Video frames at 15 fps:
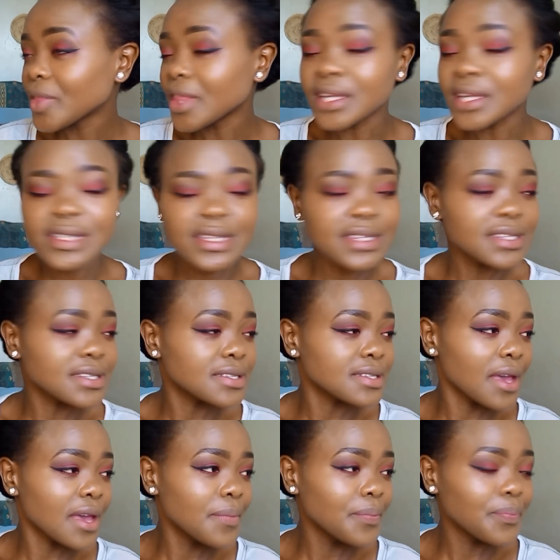They're sisters.
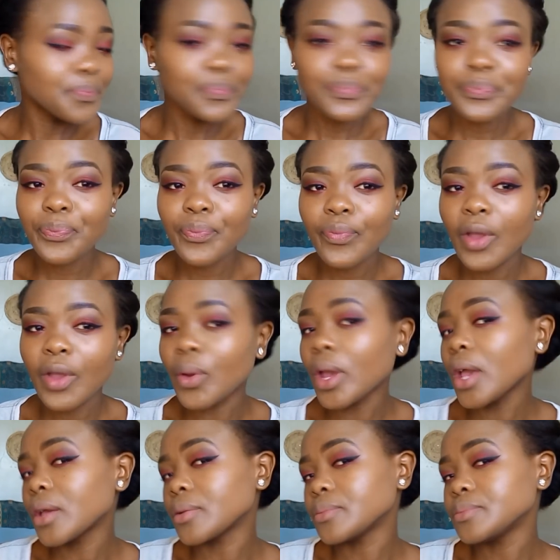Yeah.
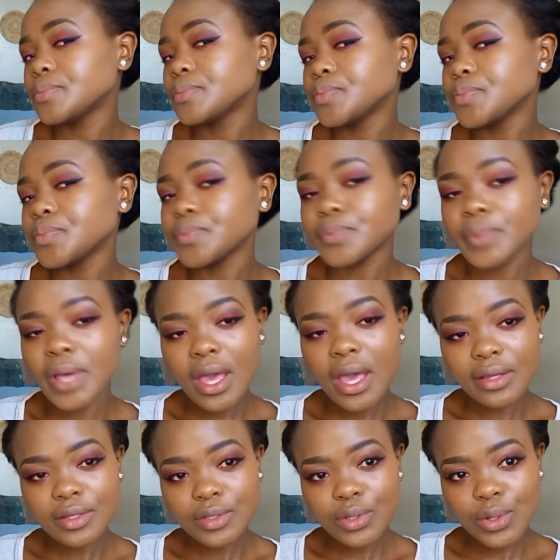Okay. But
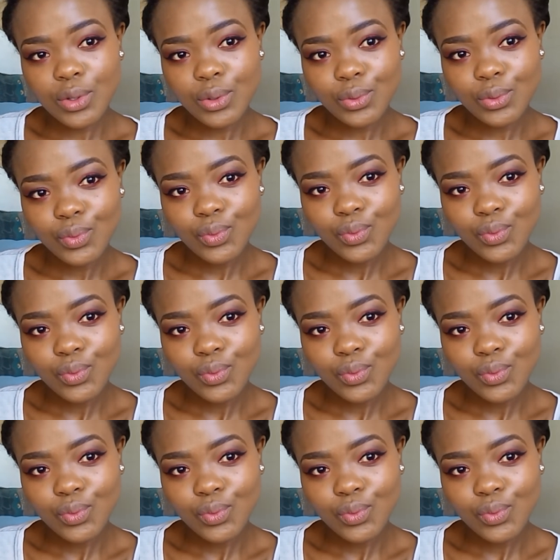yeah. So